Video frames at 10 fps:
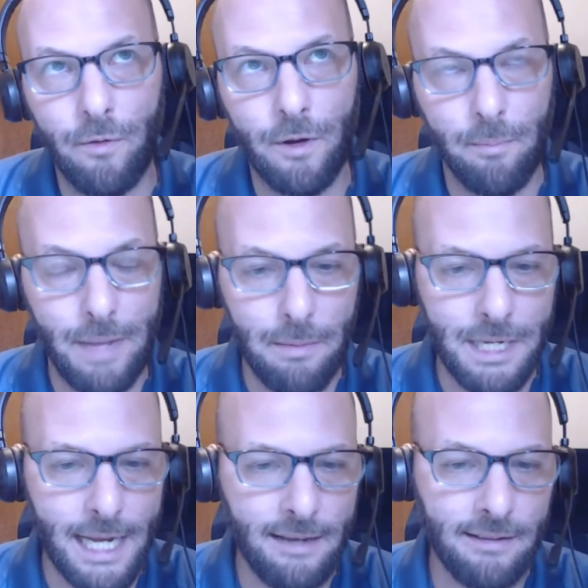there may be
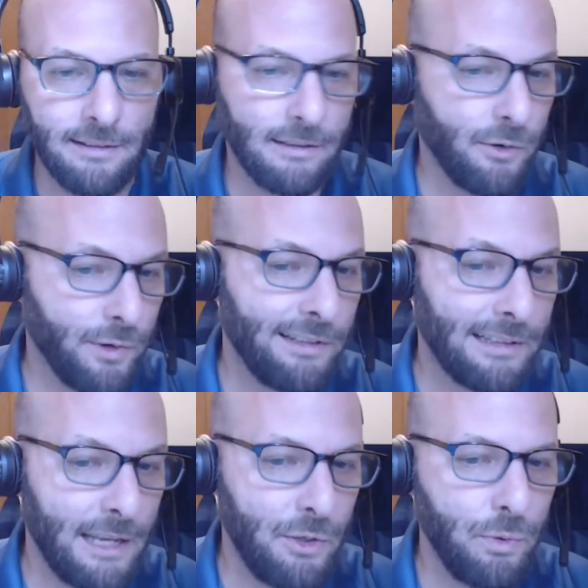cases, and the reason
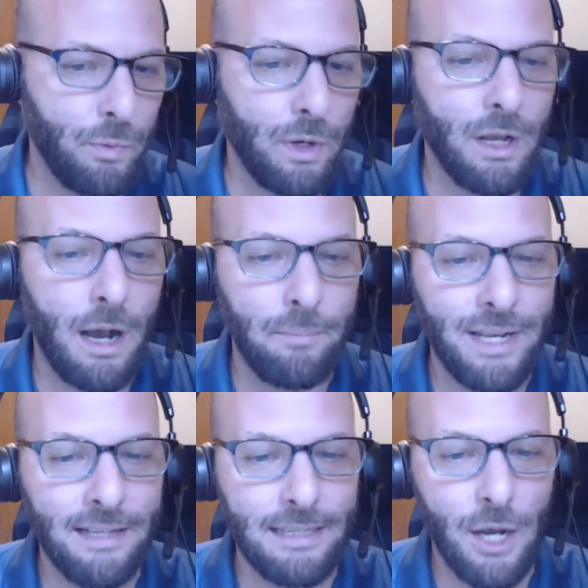that you would want to
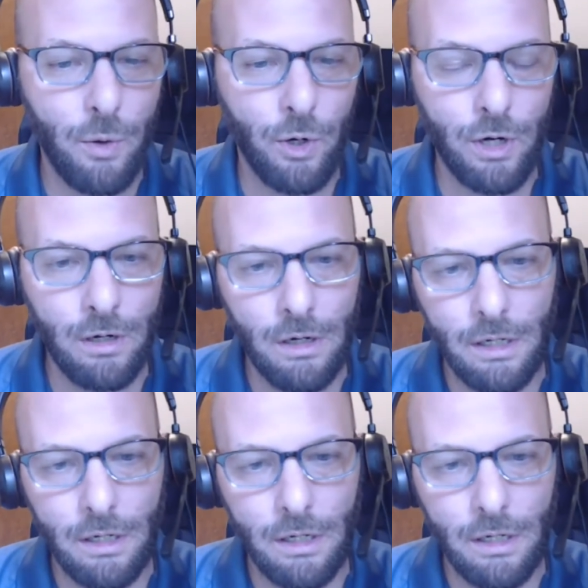update the owner